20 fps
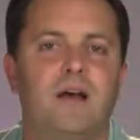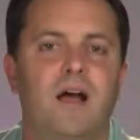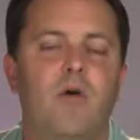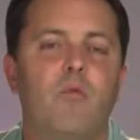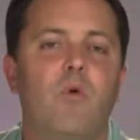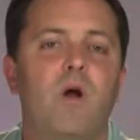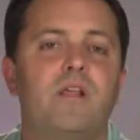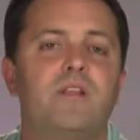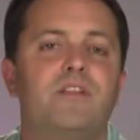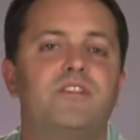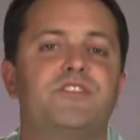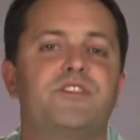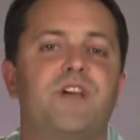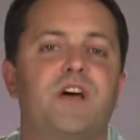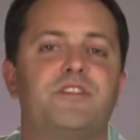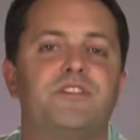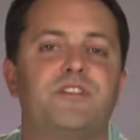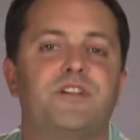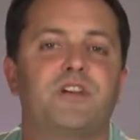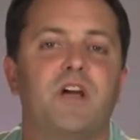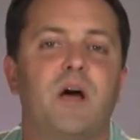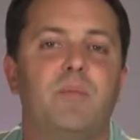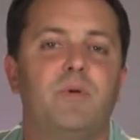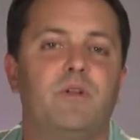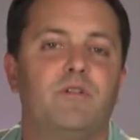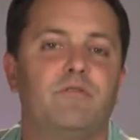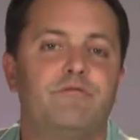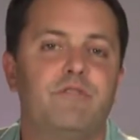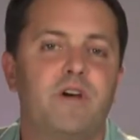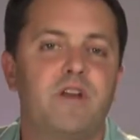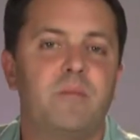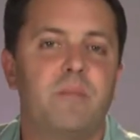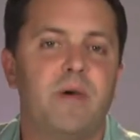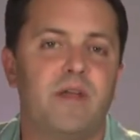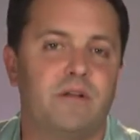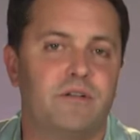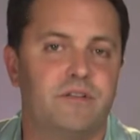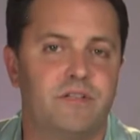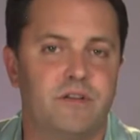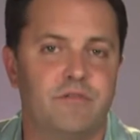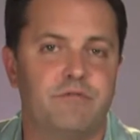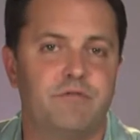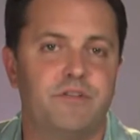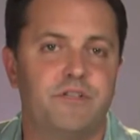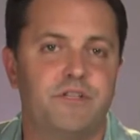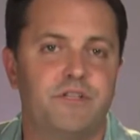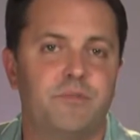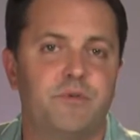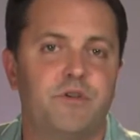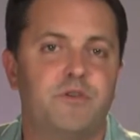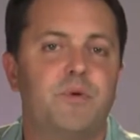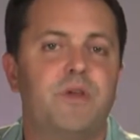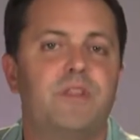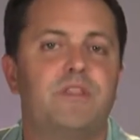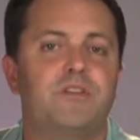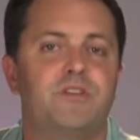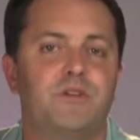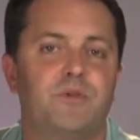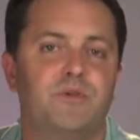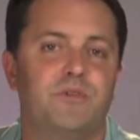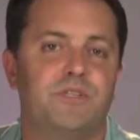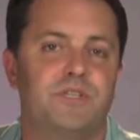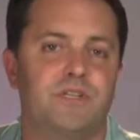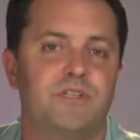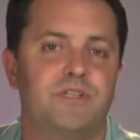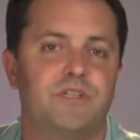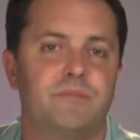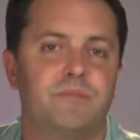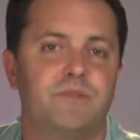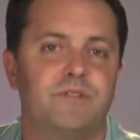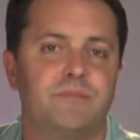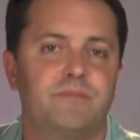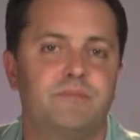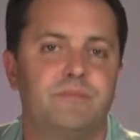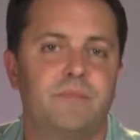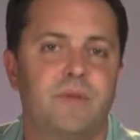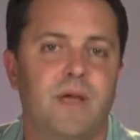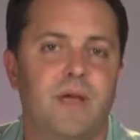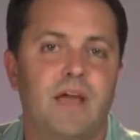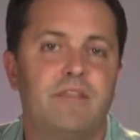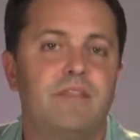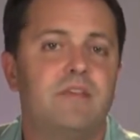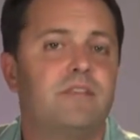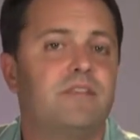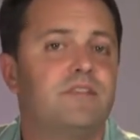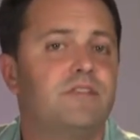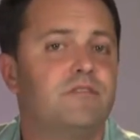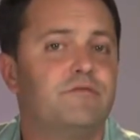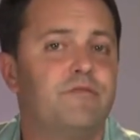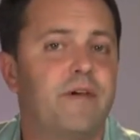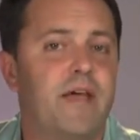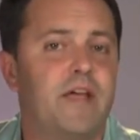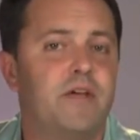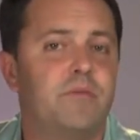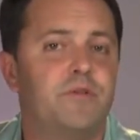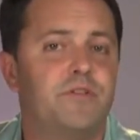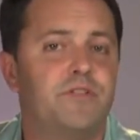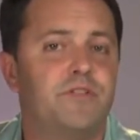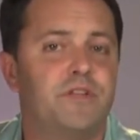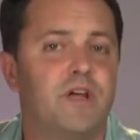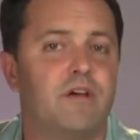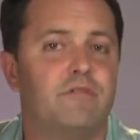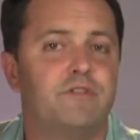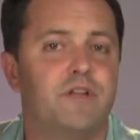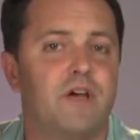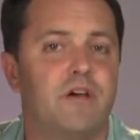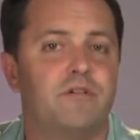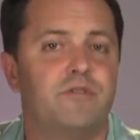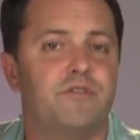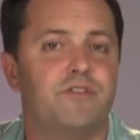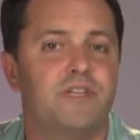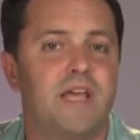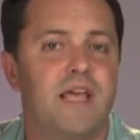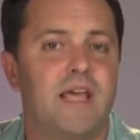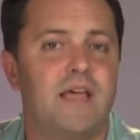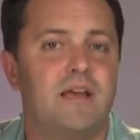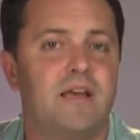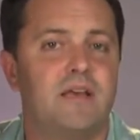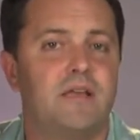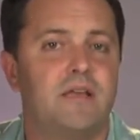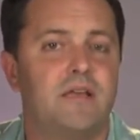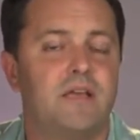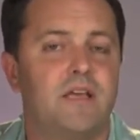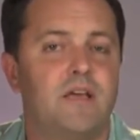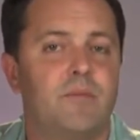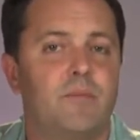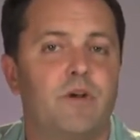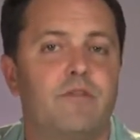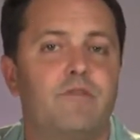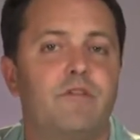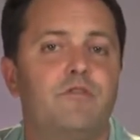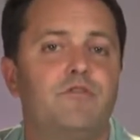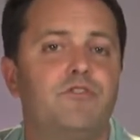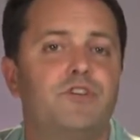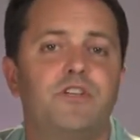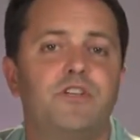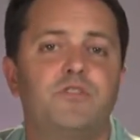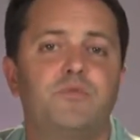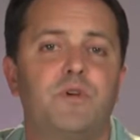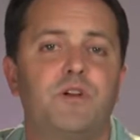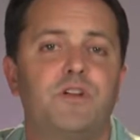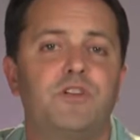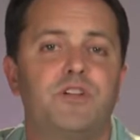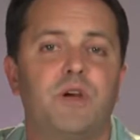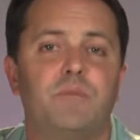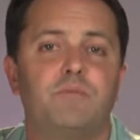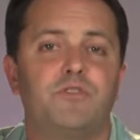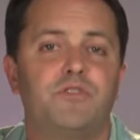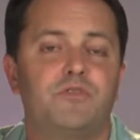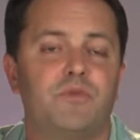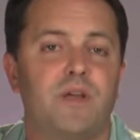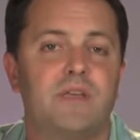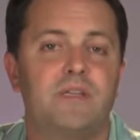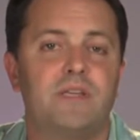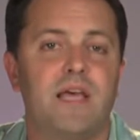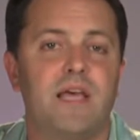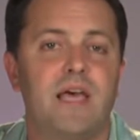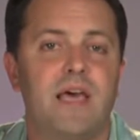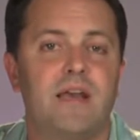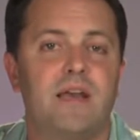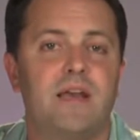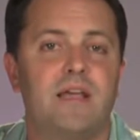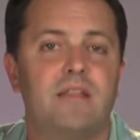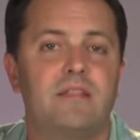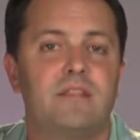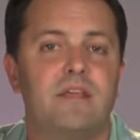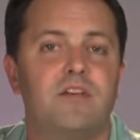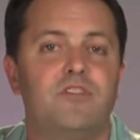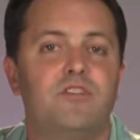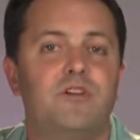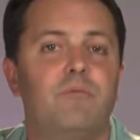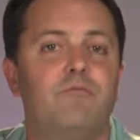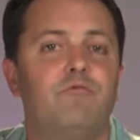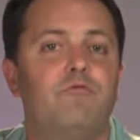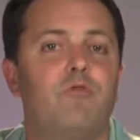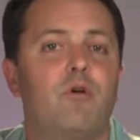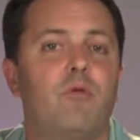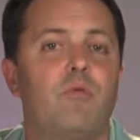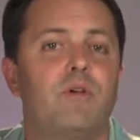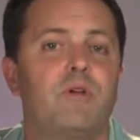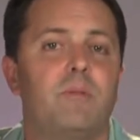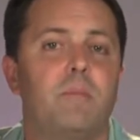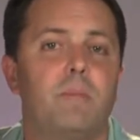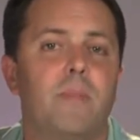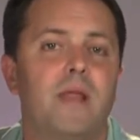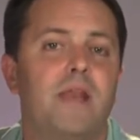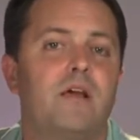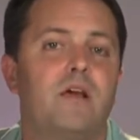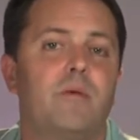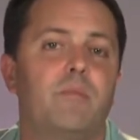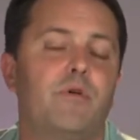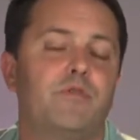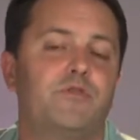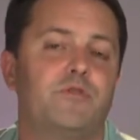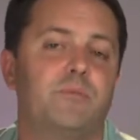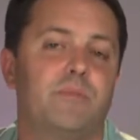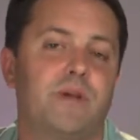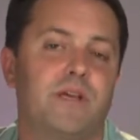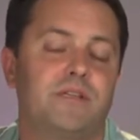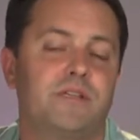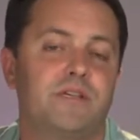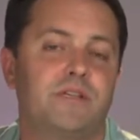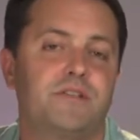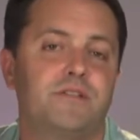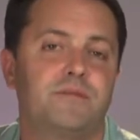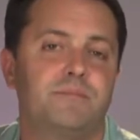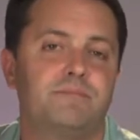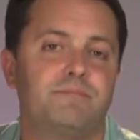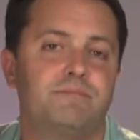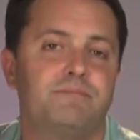I want to discuss a couple of fundamental differences between the two systems. I think this is valuable stuff to understand, but if you just want to jump straight to editing, then jump forward to Media Composer Basics.